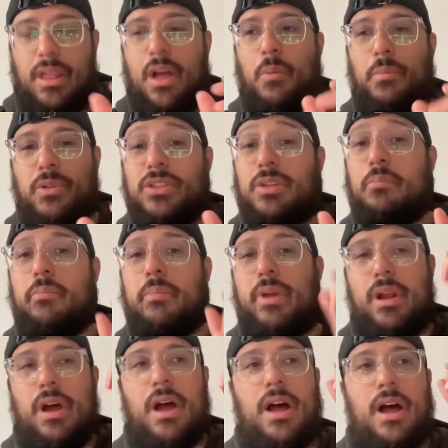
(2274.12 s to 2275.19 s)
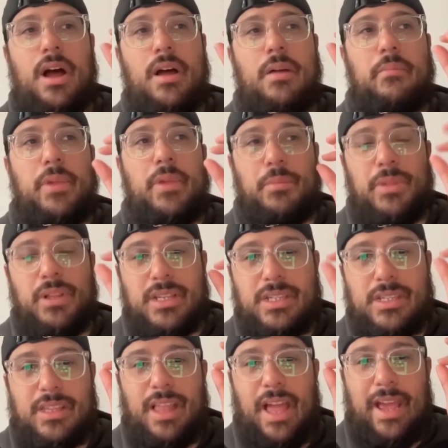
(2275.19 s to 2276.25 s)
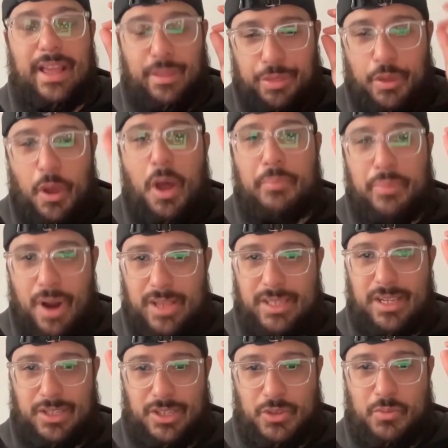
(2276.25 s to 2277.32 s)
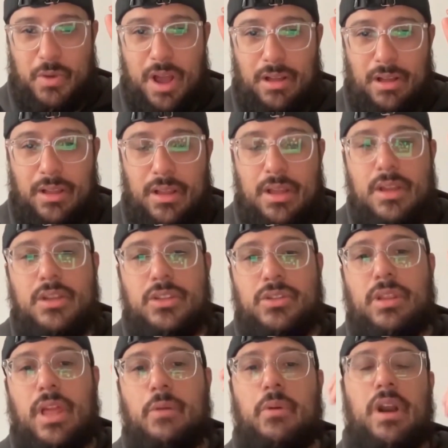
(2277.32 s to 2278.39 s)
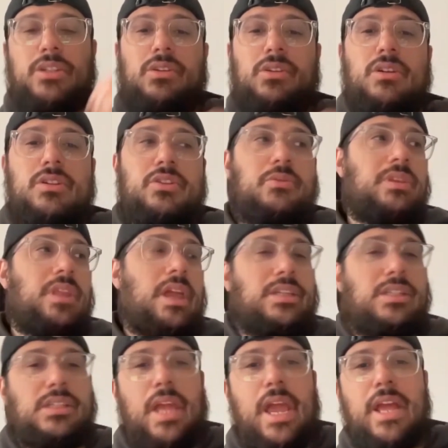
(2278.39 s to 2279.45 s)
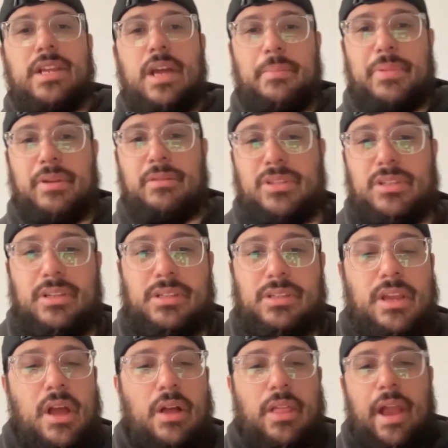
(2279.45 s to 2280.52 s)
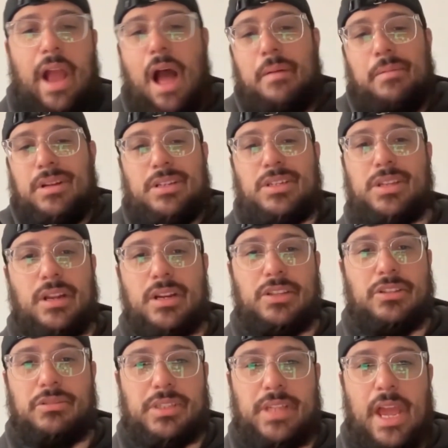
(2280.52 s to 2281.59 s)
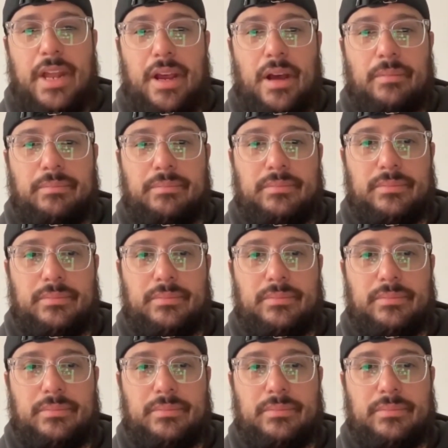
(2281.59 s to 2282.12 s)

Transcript: almost a minimalist like thought process as well. So like when I started doing like stand up, it was just like, yo, like I'm just going to do stand up.